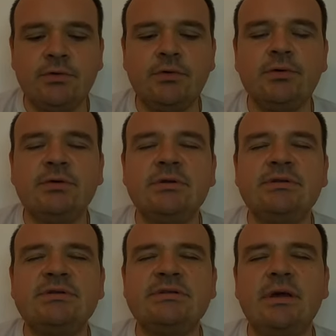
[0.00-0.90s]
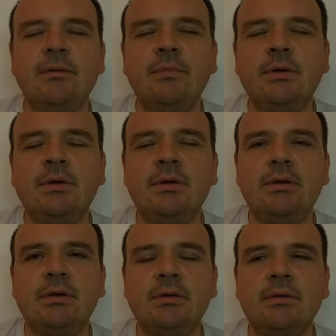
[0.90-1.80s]
to some
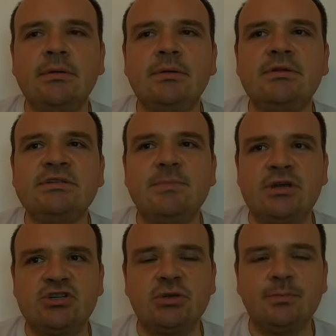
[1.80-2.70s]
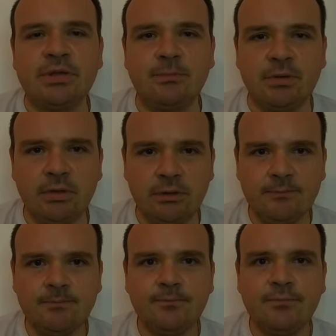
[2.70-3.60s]
uh, special
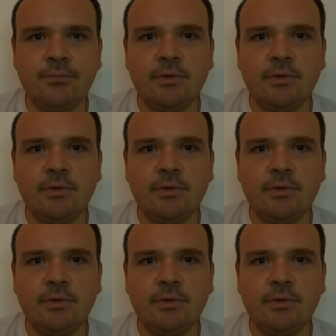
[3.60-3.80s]
people.